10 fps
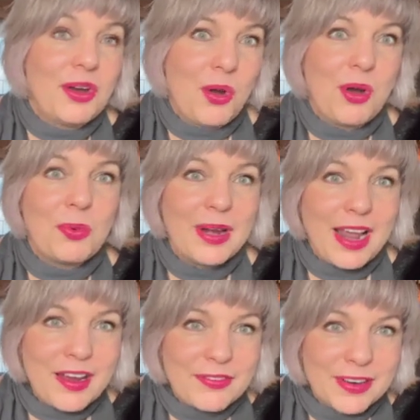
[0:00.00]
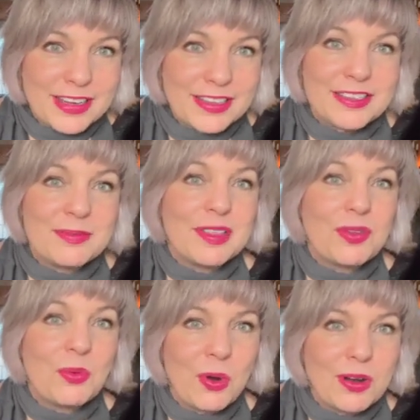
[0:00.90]
or whatever gets to be the
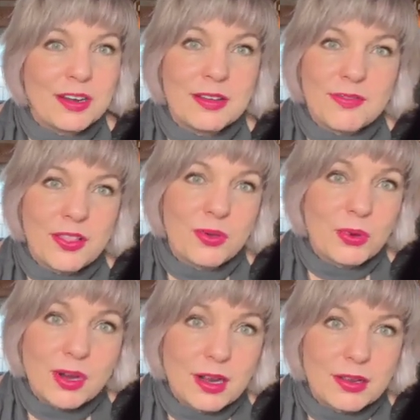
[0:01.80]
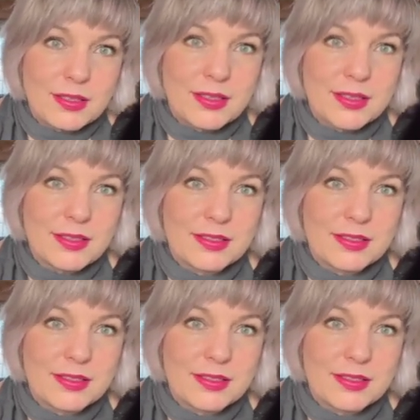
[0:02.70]
warden of all the words?